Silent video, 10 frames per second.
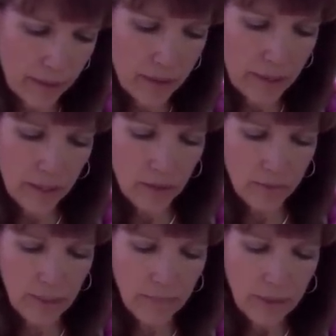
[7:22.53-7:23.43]

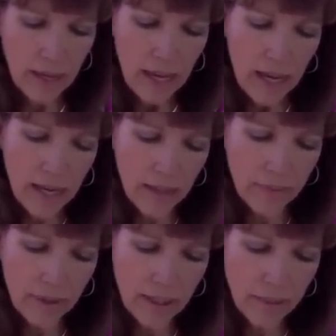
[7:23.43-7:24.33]
excuse me,
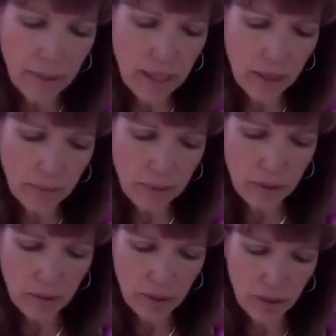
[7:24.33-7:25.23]
this will help
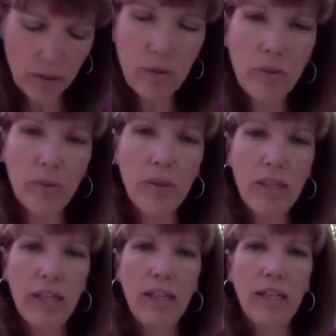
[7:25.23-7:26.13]
you to
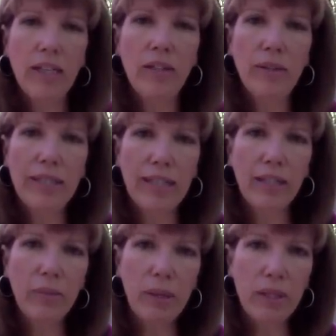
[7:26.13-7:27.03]
know
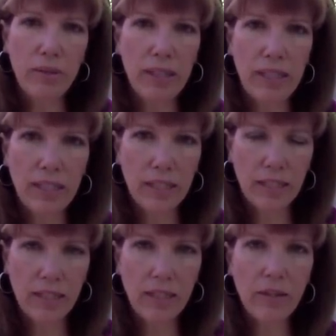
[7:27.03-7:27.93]
exactly what you need to
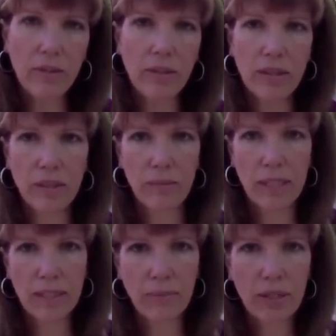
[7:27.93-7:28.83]
do,
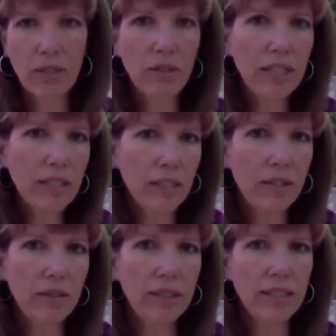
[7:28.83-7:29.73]
because once you do that
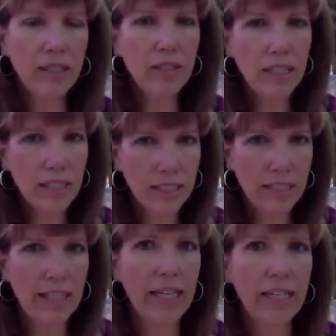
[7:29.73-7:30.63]
to-do list, you need to
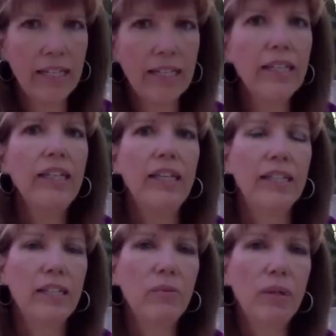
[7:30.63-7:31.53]
date it,
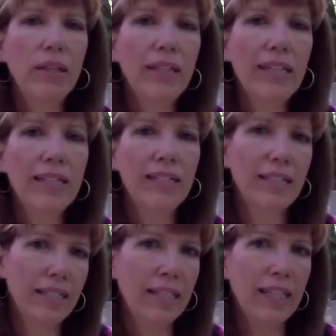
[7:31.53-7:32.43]
see when things
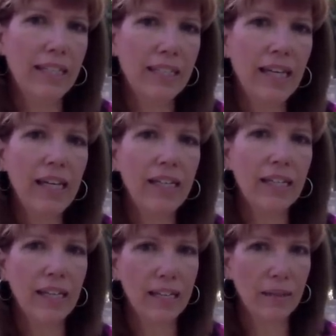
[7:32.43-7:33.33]
need to get done,
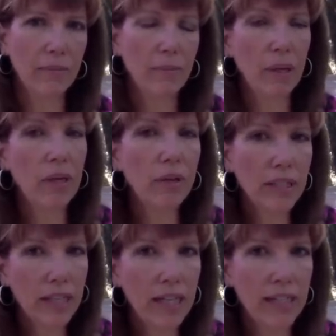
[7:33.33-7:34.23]
kind of
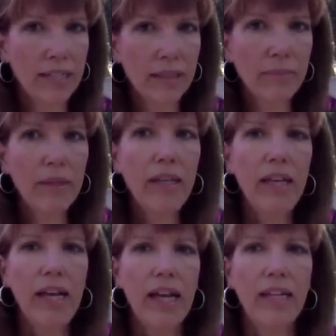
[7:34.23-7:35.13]
prioritize them.
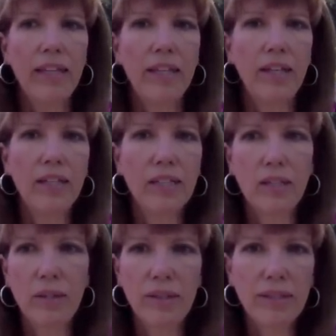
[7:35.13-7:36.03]
And then
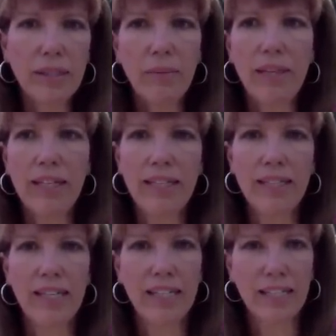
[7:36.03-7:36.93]
also there's some things
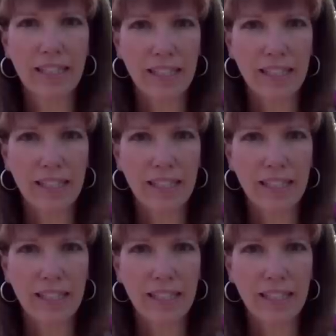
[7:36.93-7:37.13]
that